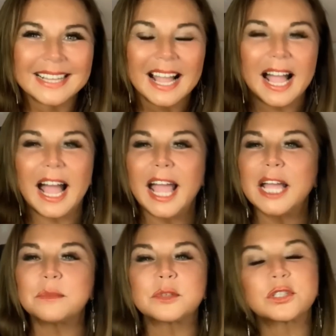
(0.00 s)
I
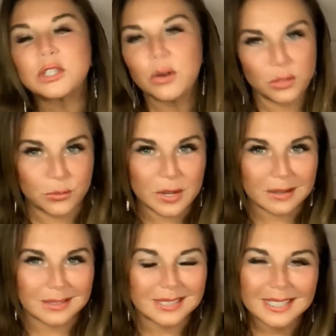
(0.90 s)
am so
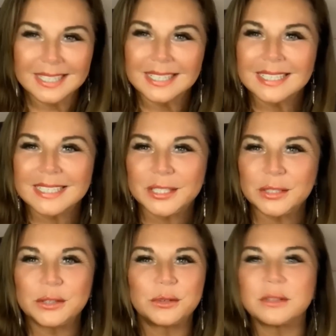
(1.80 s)
thrilled
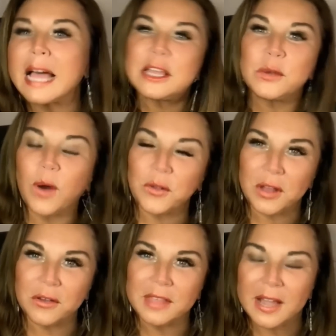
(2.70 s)
to let you all
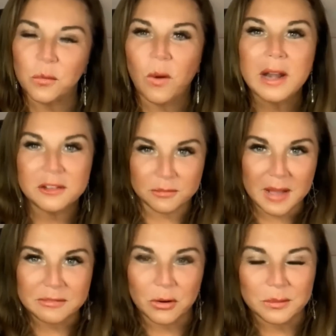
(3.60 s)
know that one of
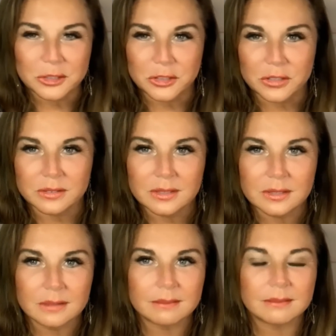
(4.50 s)
my former
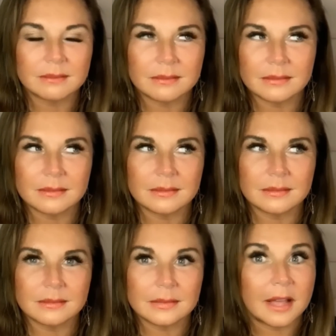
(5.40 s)
students,
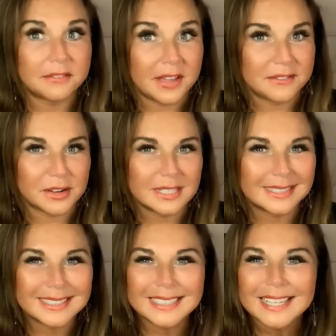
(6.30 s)
a
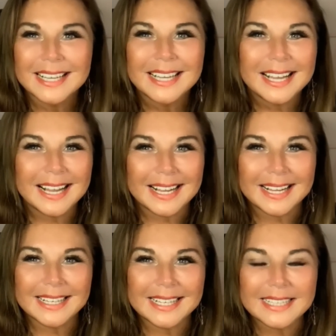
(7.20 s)
favorite,
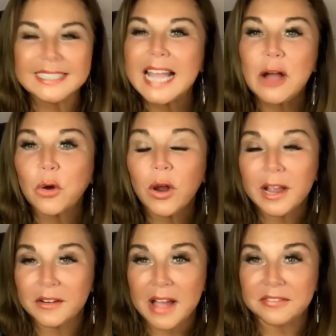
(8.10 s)
is now
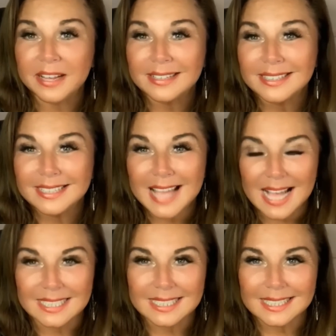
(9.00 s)
choreographing.
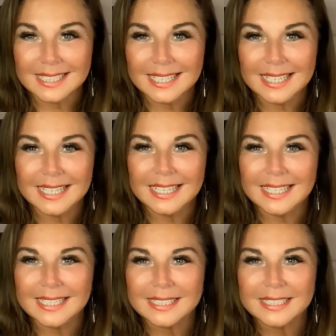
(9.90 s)
Yes, he
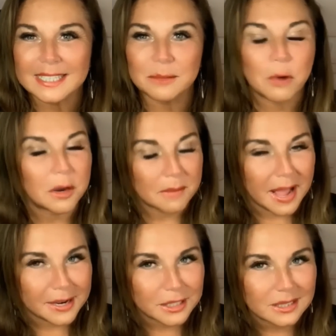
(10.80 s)
is Mark
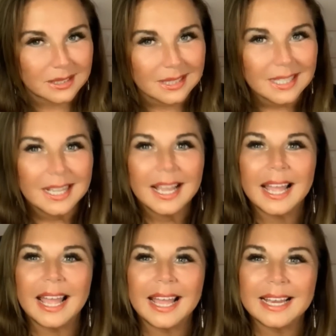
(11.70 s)
Myers,
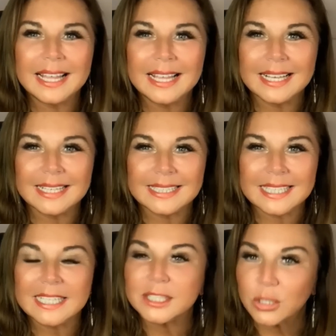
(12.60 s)
and he is
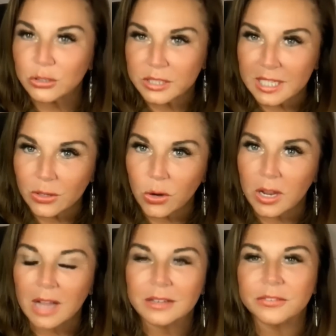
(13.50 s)
the associate
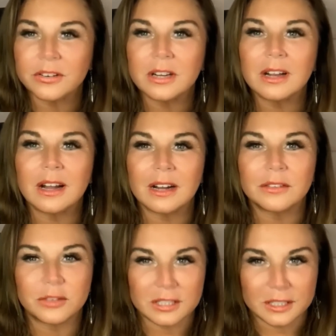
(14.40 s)
choreographer
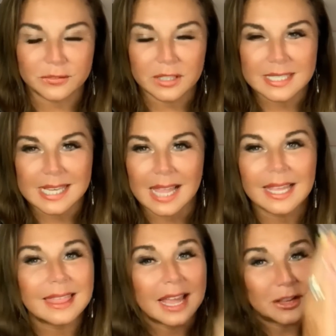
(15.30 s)
of Christopher
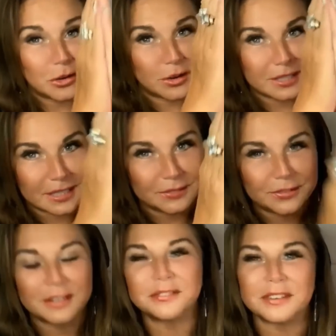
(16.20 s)
Catelli. Thank you,
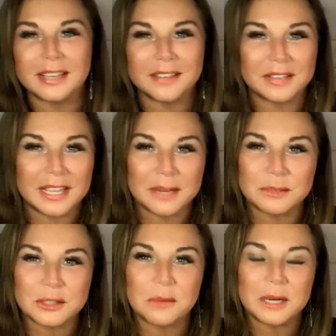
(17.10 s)
Christopher, for giving him
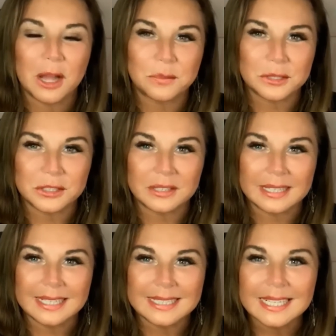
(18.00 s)
so many
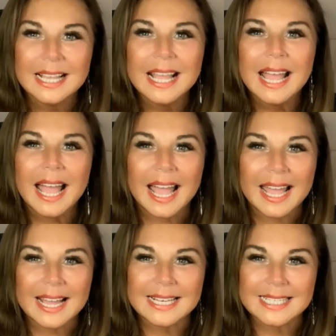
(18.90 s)
opportunities.
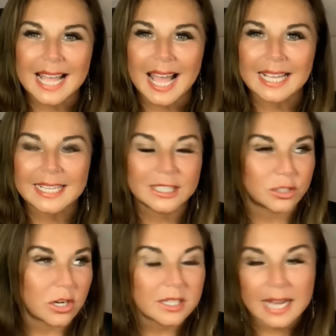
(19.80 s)
And he
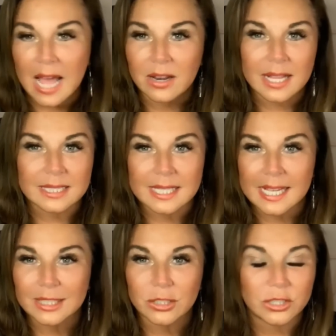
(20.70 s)
started out as a
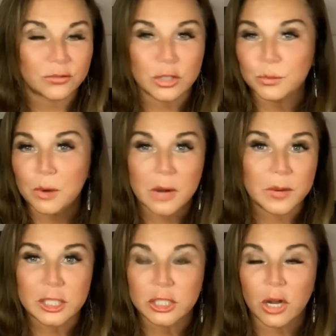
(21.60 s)
dancer. His first
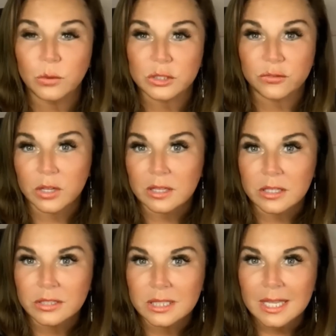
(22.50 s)
Broadway show was
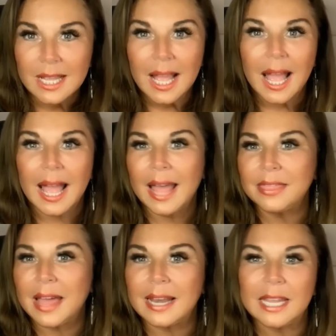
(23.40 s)
Footloose.
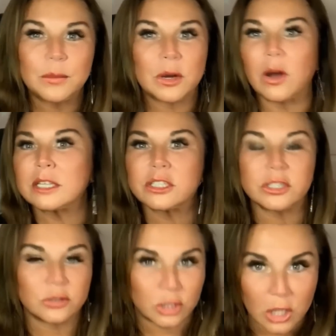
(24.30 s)
And then he went on to
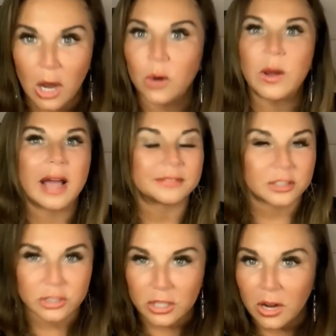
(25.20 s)
do show after
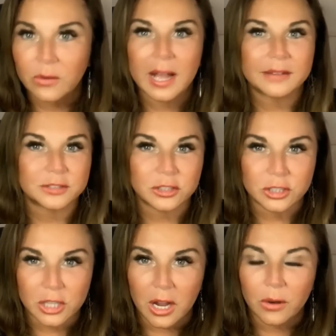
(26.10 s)
show after
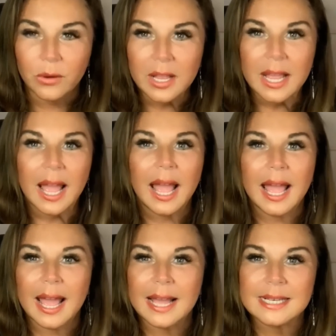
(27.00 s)
show.
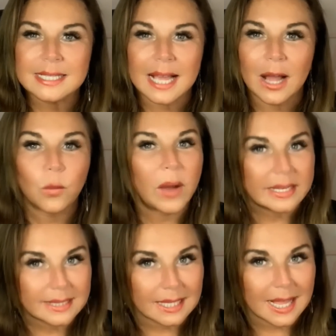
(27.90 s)
And Wayne
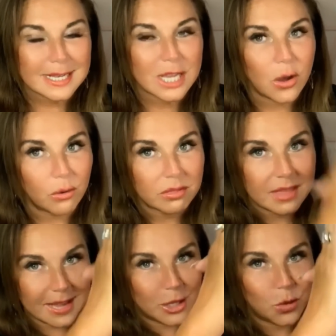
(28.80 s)
Salento,
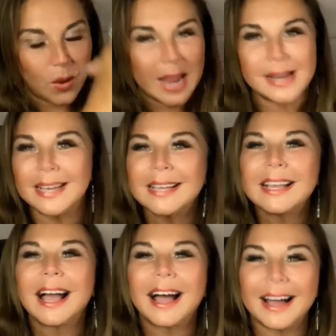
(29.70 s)
thank you, Wayne,
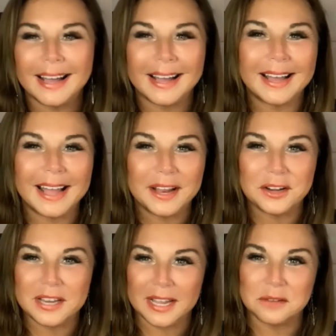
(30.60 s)

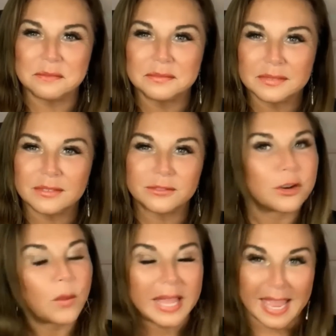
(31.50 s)
hired him
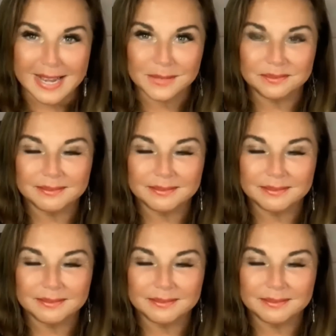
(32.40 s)
for Wicked.